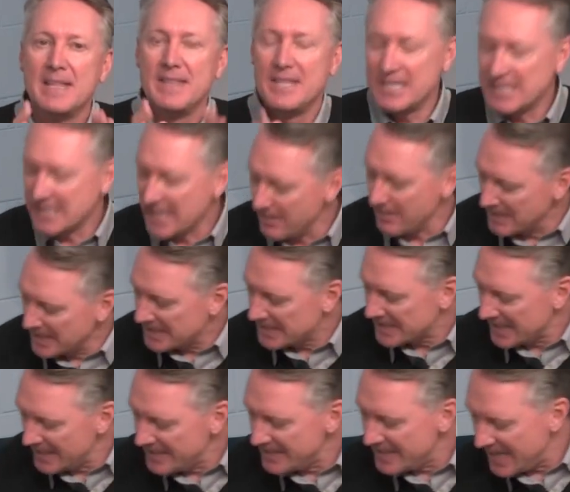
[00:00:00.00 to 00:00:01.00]
This coming
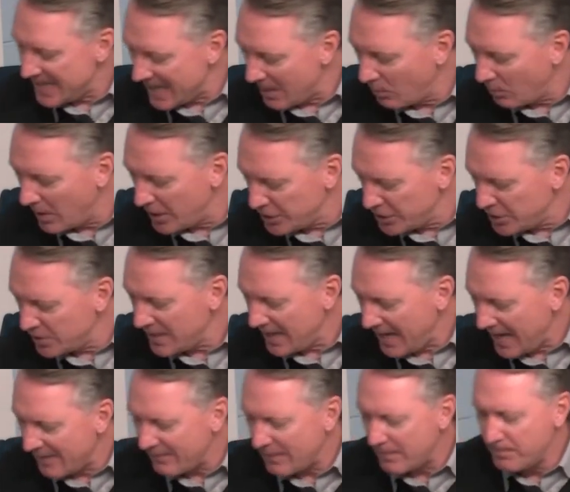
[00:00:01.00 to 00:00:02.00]
Sunday, I want you to
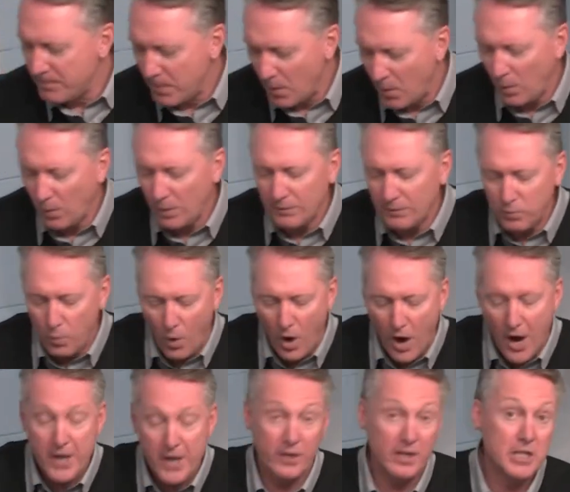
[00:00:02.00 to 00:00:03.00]
have a bowl of
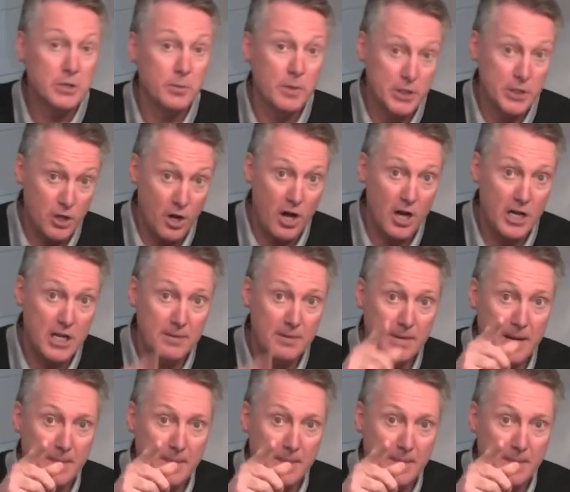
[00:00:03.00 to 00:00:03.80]
water as we talk